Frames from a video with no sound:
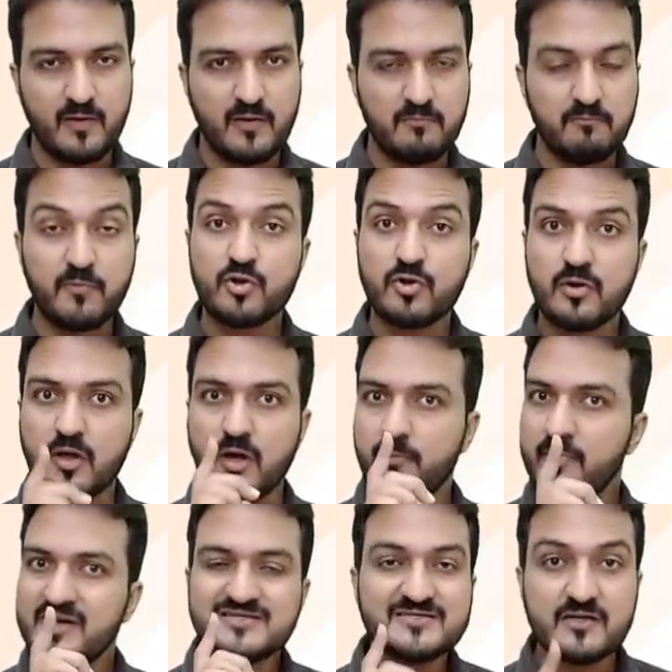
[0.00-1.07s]
but your
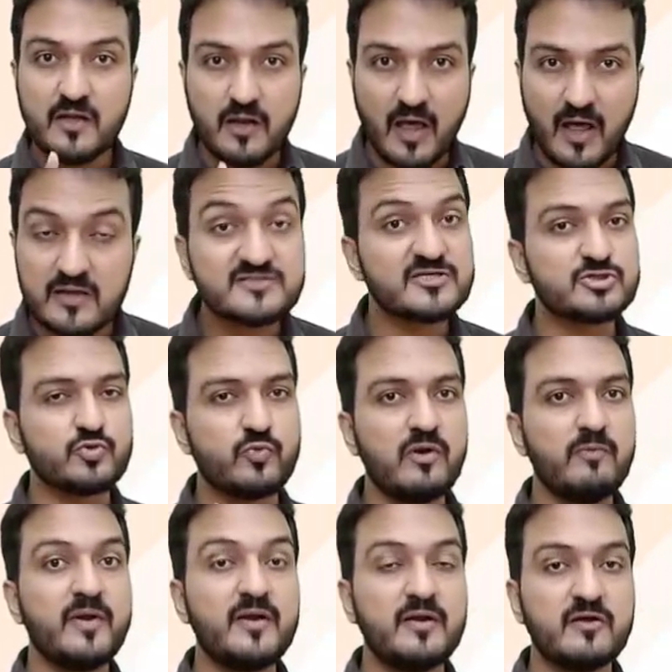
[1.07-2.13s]
comments and analysis will
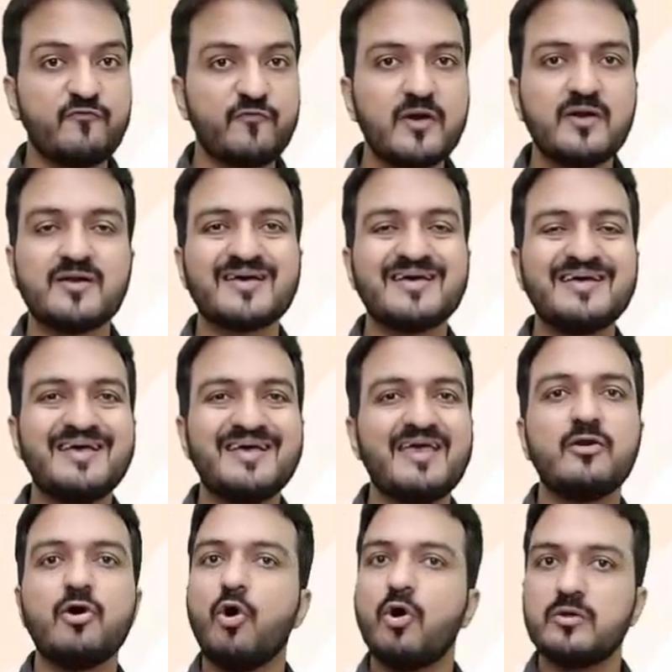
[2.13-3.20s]
be different in
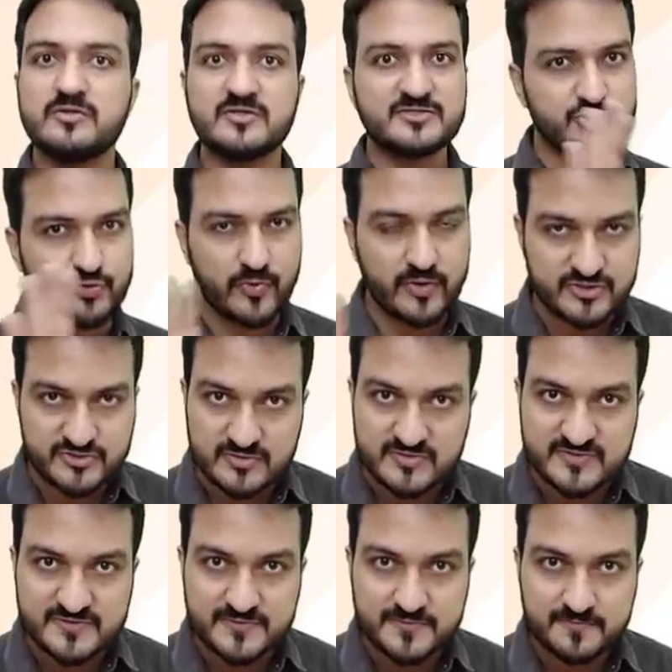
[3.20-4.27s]
all the
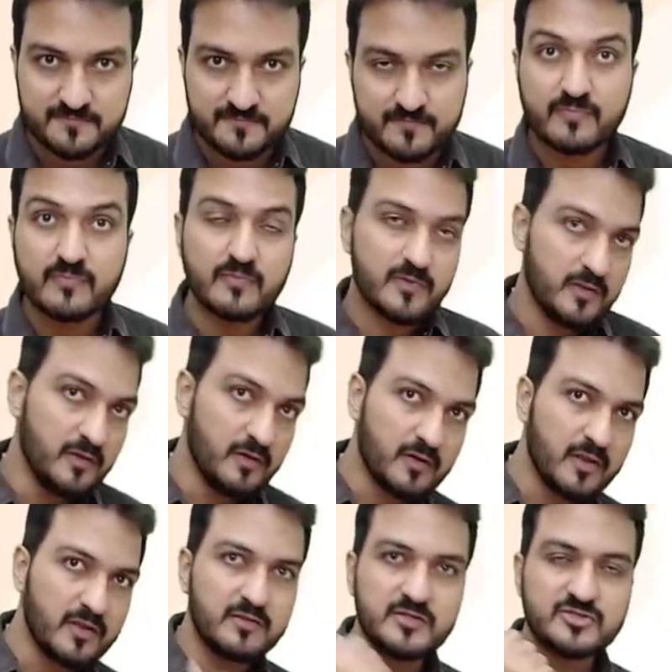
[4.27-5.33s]
situations. Here
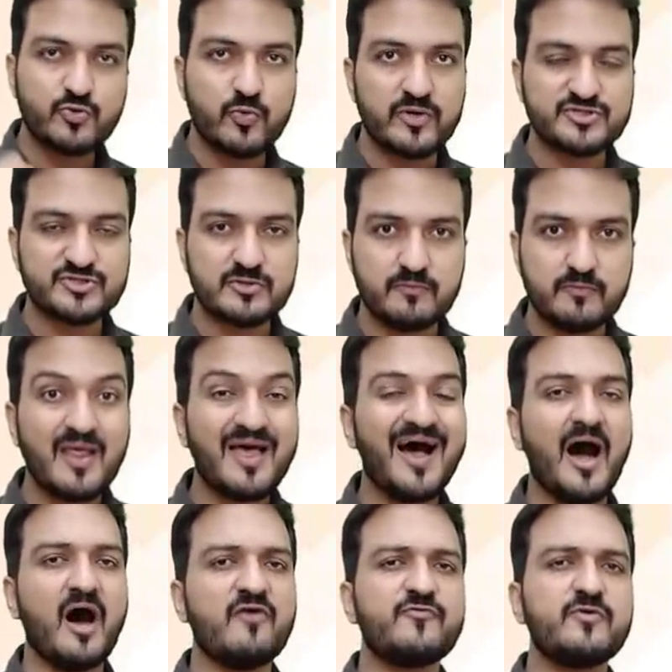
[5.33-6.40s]
in this question,
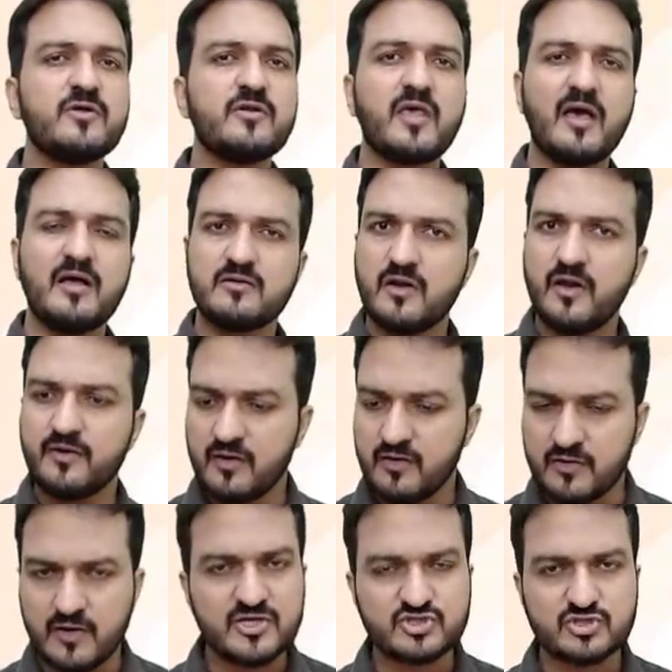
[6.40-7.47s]
after calculating
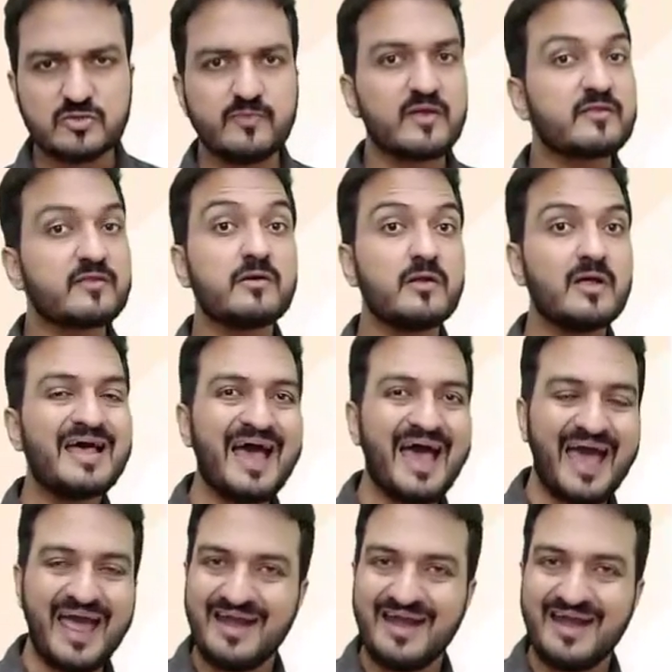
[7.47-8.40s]
traditional method and